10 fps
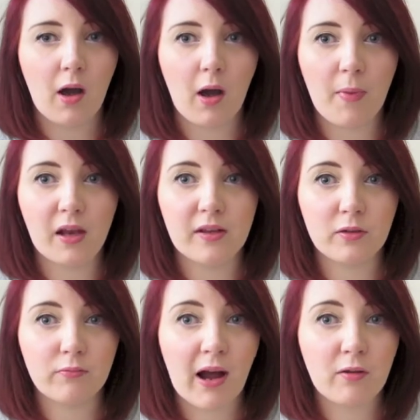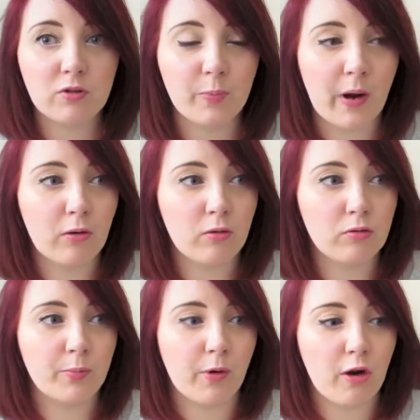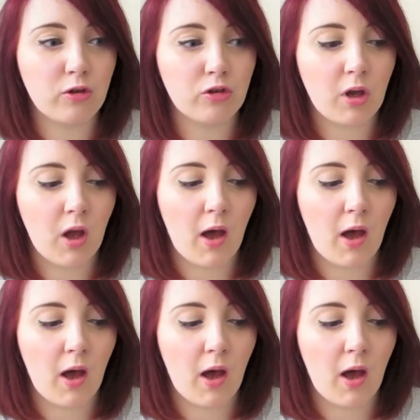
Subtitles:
And it's a round barreled brush.